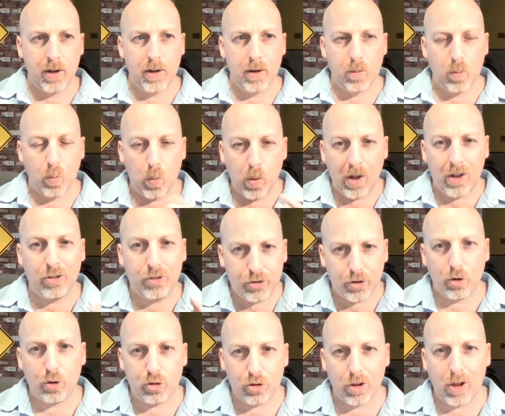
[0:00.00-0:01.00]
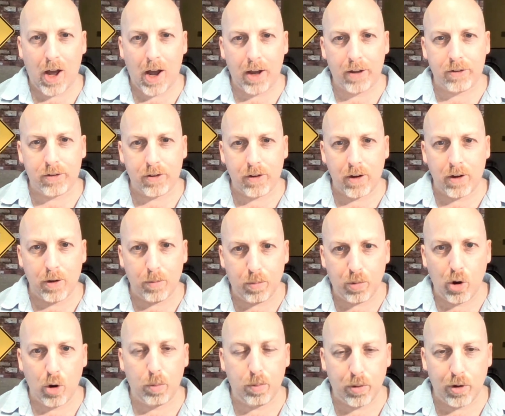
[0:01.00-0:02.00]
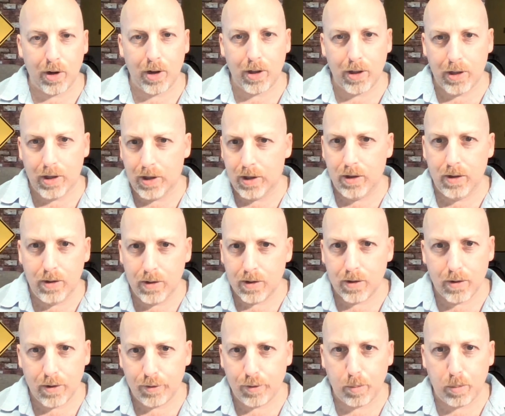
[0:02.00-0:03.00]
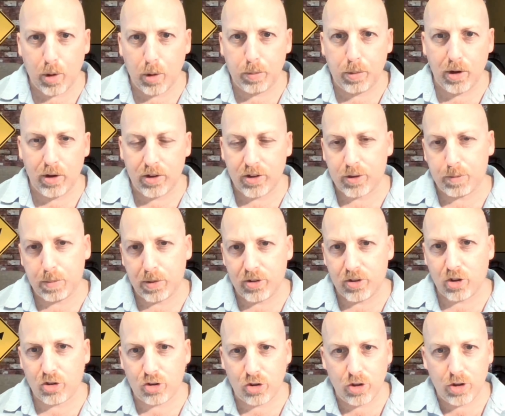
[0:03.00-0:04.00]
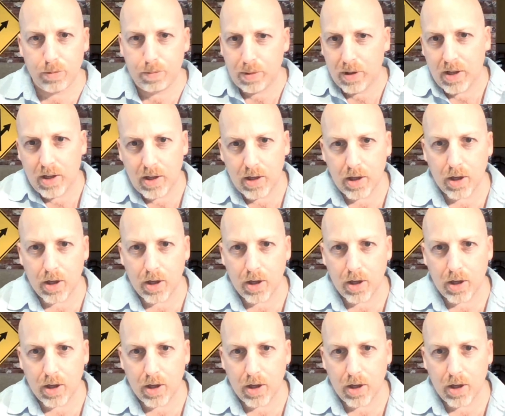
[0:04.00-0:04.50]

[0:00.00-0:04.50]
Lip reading: well socialized and appropriately of appropriate disposition to be,